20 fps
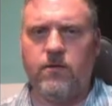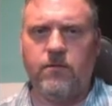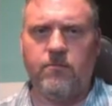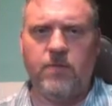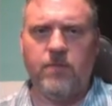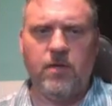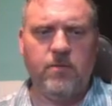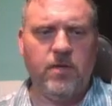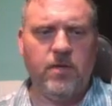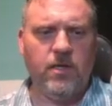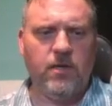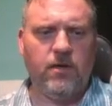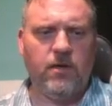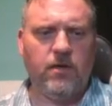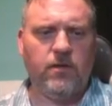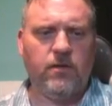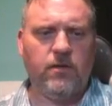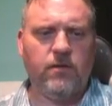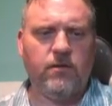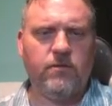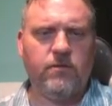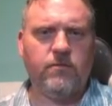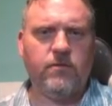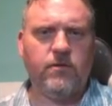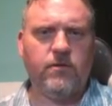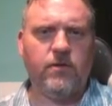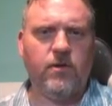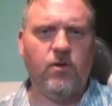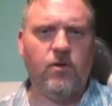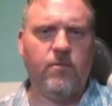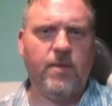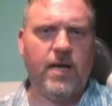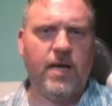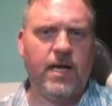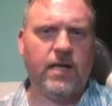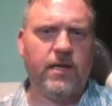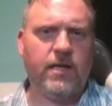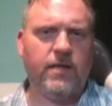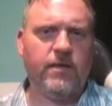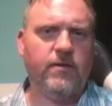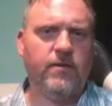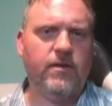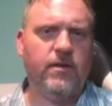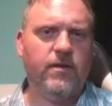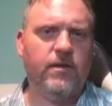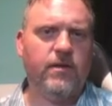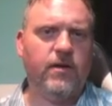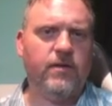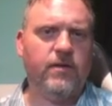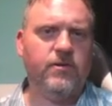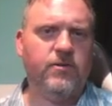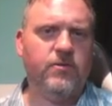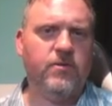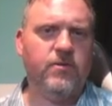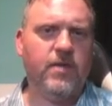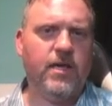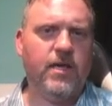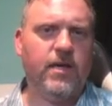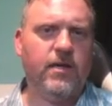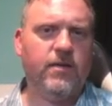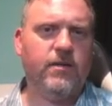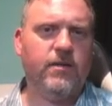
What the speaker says: Maybe I'll go back, undo that.